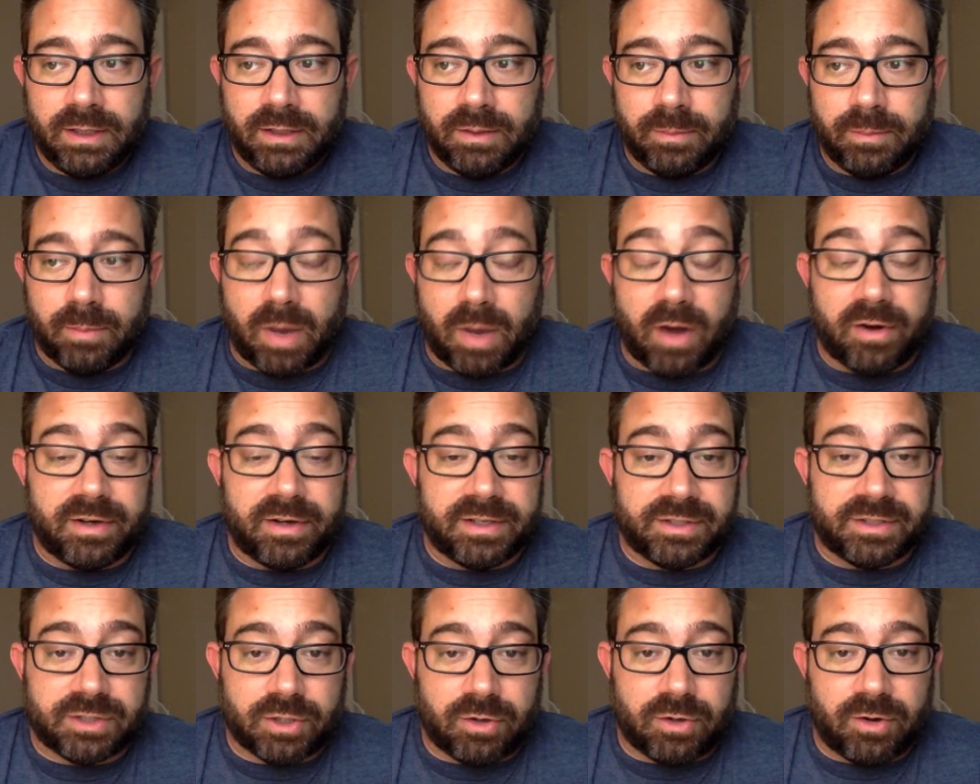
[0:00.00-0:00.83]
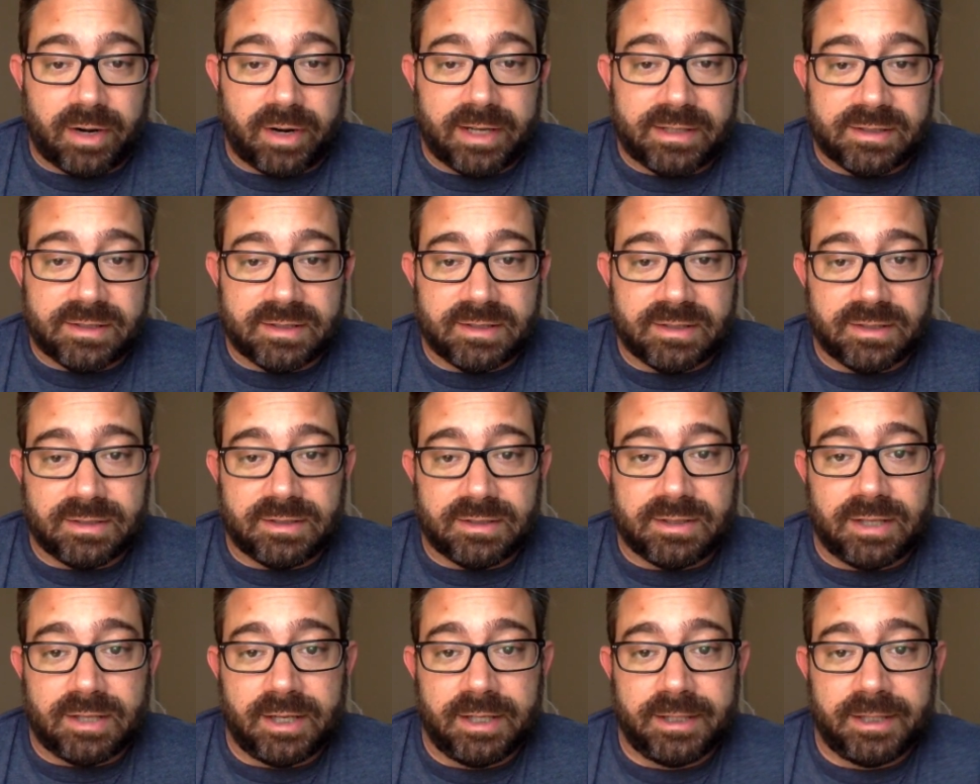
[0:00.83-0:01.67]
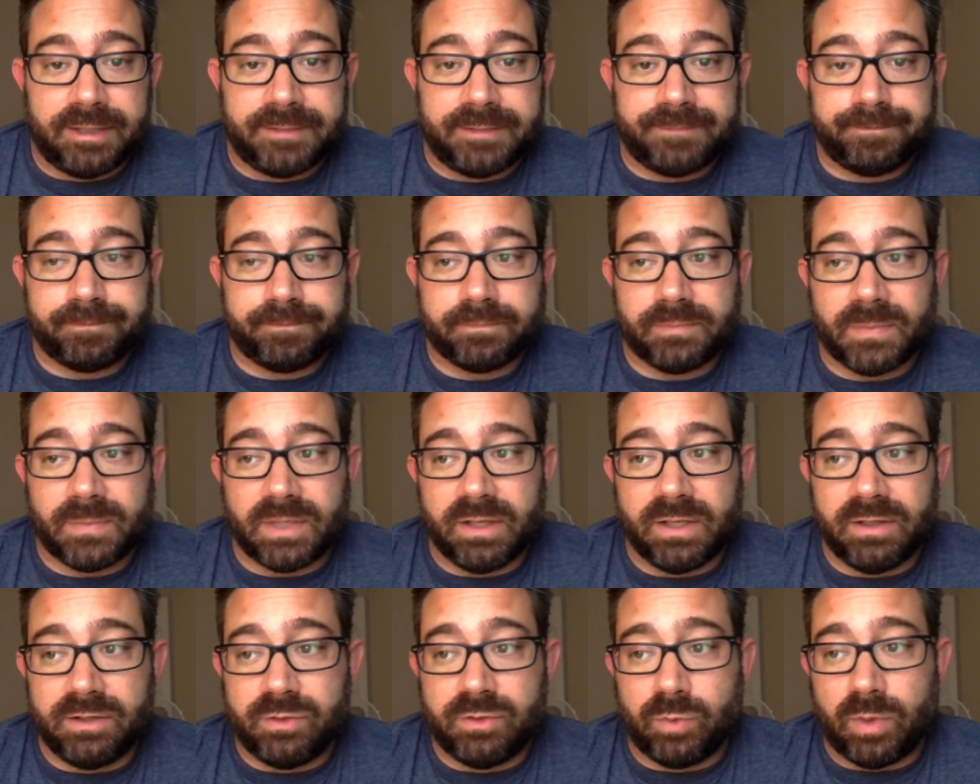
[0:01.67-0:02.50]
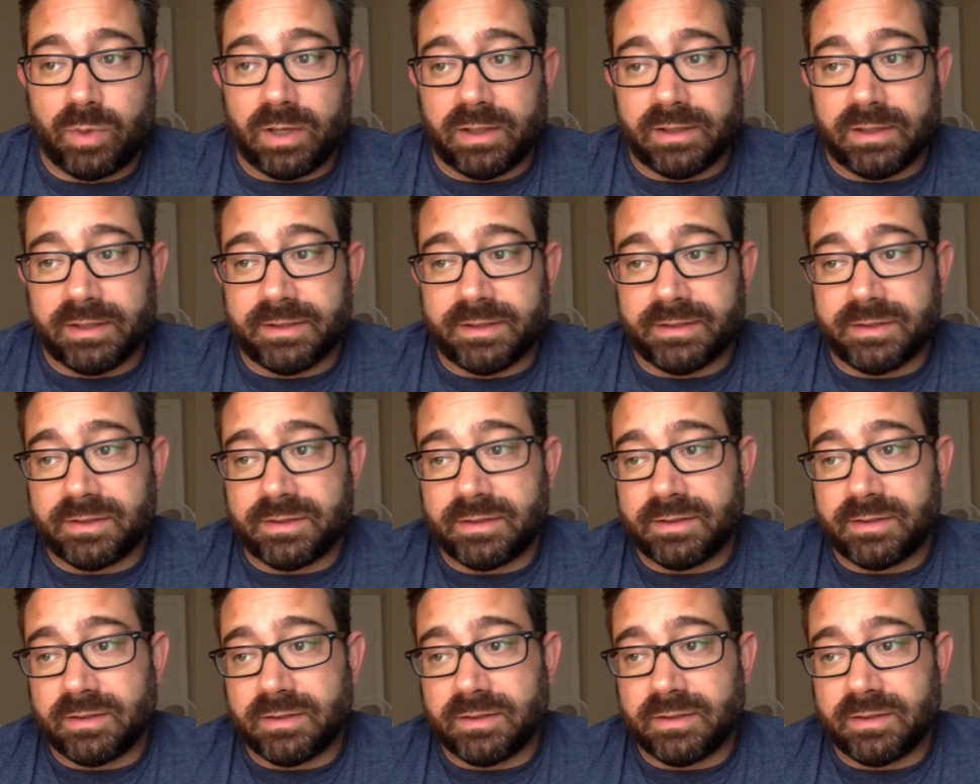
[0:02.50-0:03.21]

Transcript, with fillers: modernist crisis, as well as